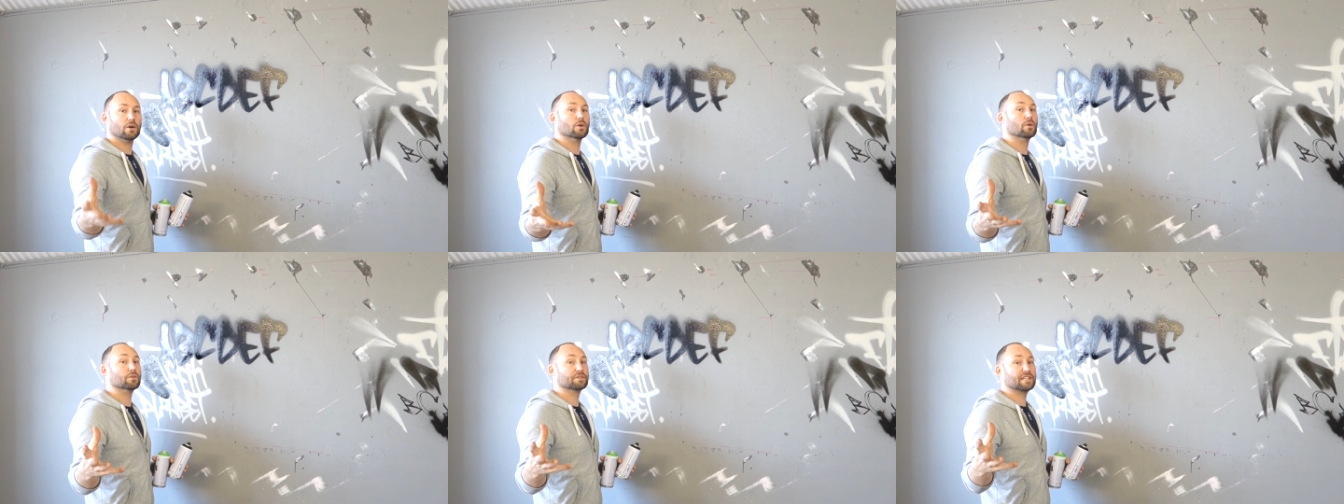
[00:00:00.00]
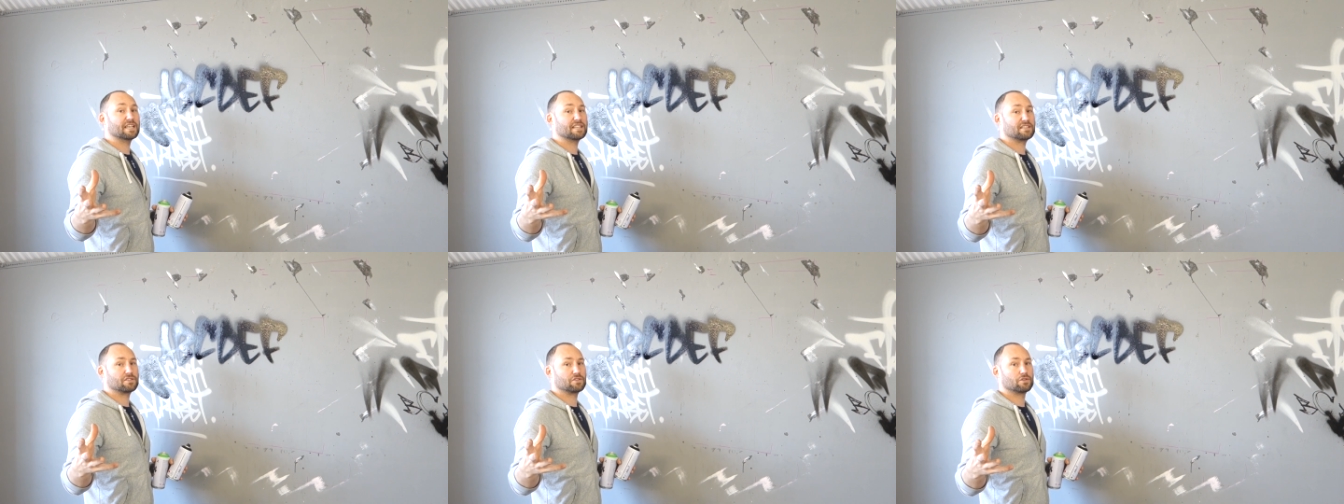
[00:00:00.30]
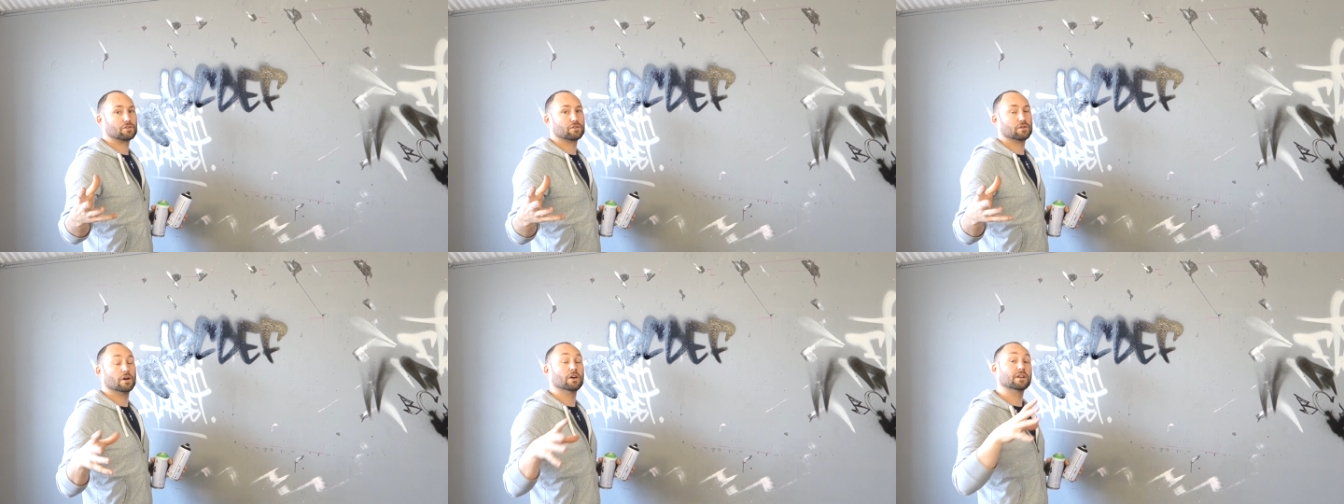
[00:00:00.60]
or an
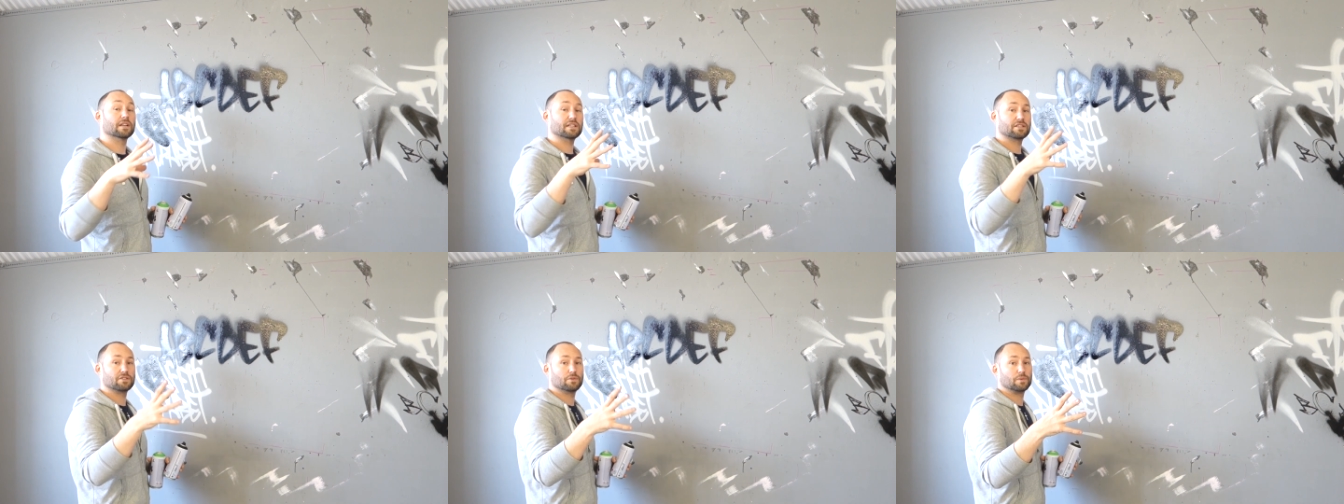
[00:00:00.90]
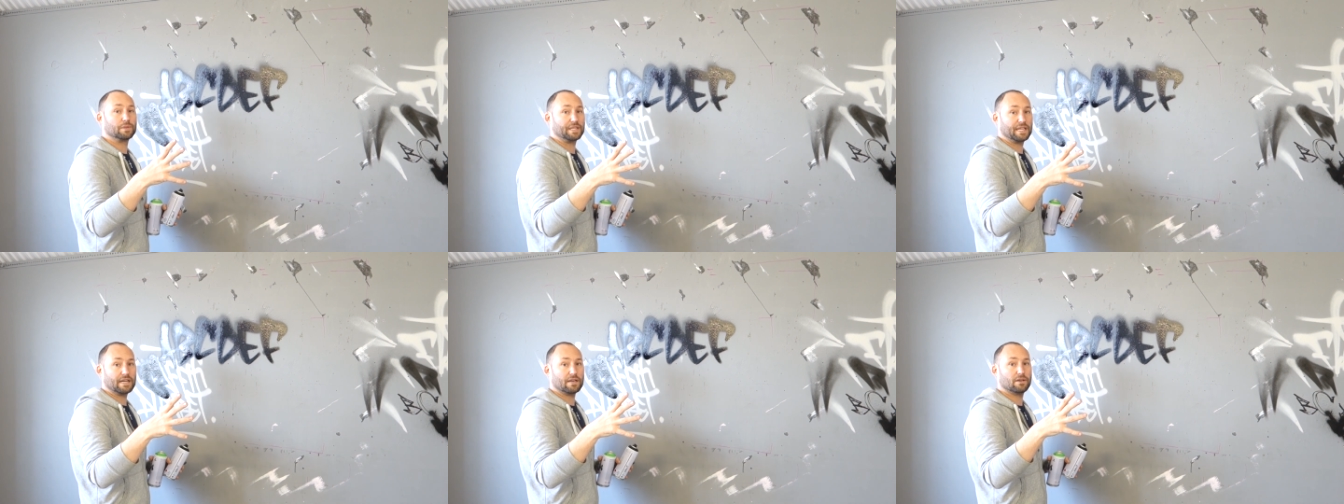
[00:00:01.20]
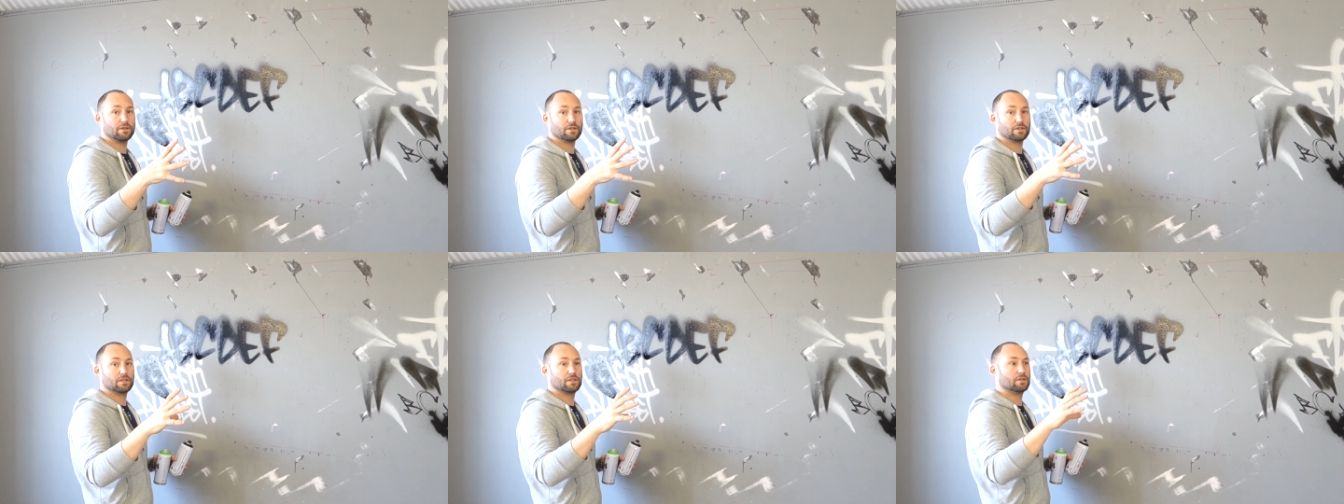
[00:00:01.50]
Astro, unless you want that
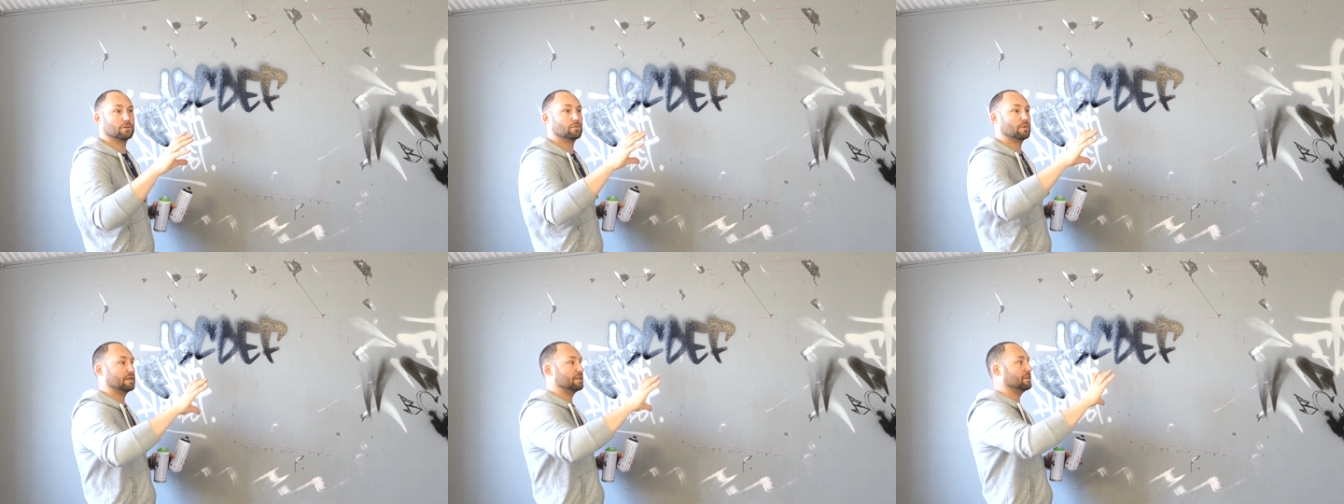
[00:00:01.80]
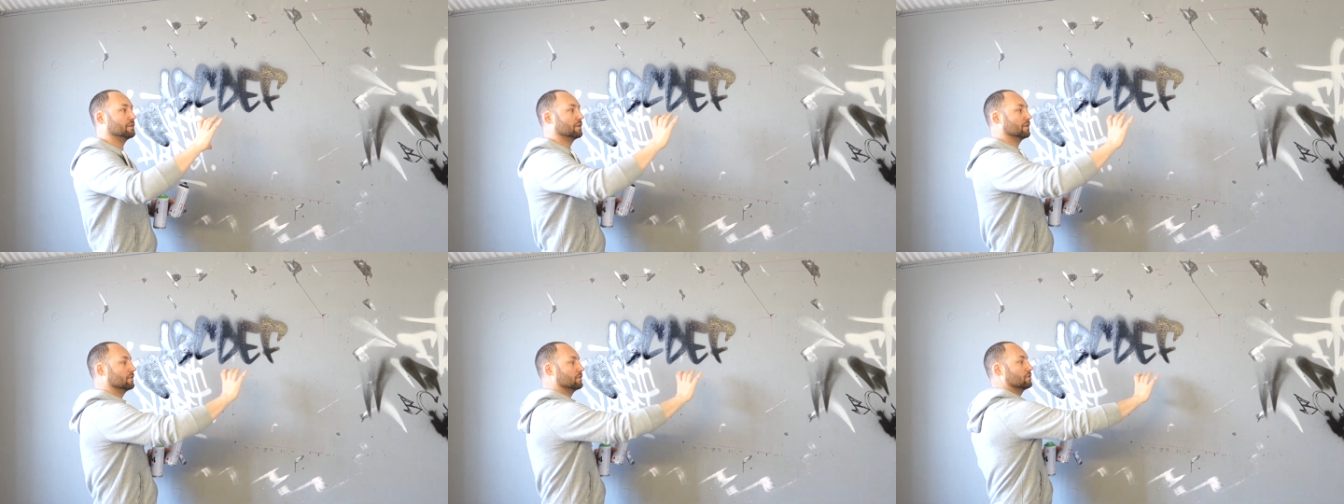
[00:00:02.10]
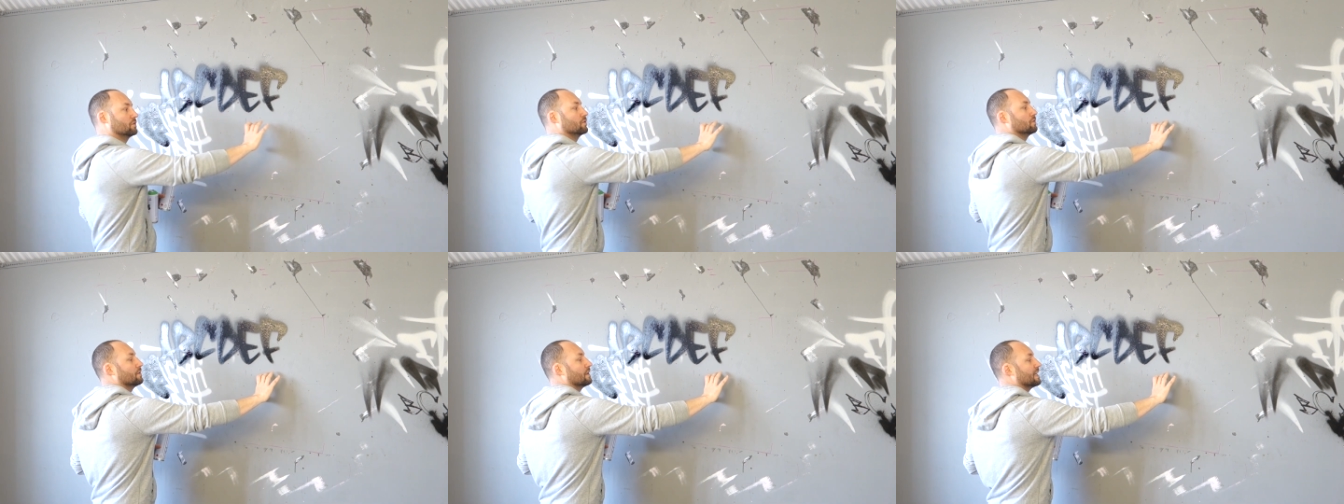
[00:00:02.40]
look where you got
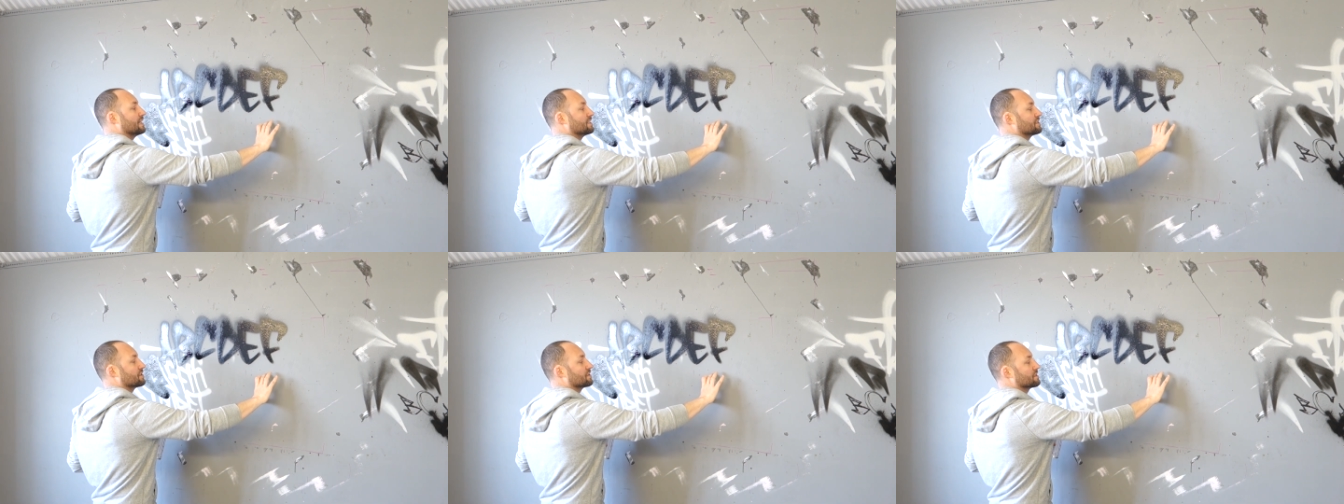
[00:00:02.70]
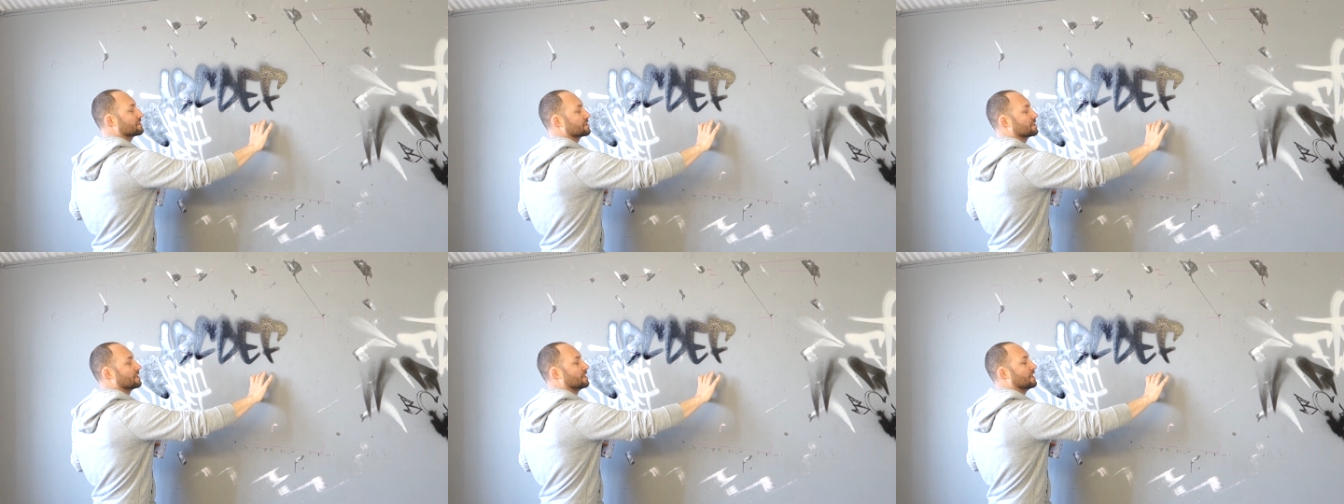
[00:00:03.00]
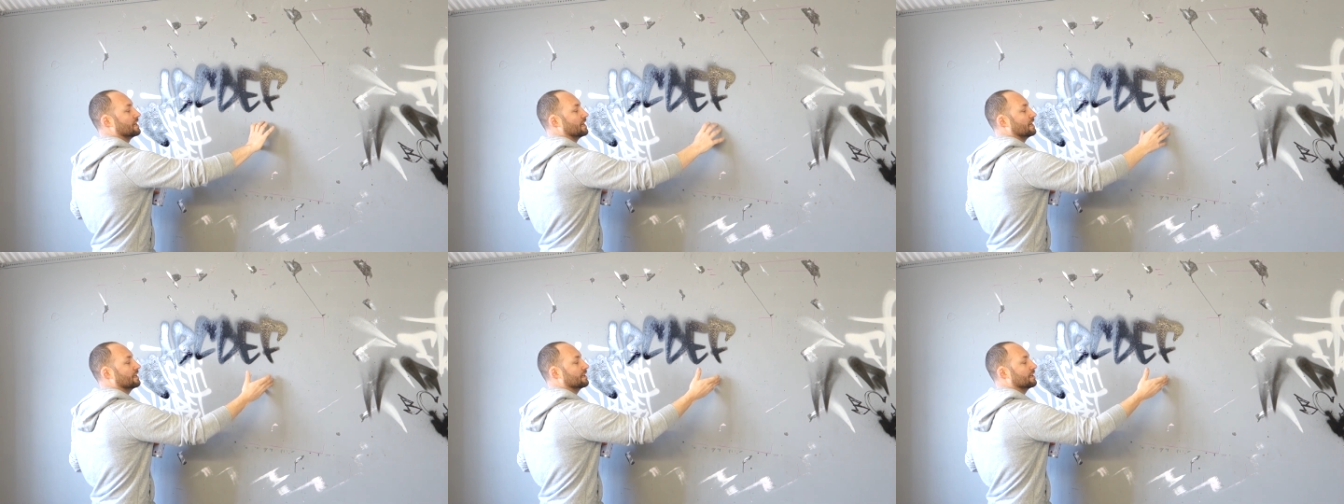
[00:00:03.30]
2 edges,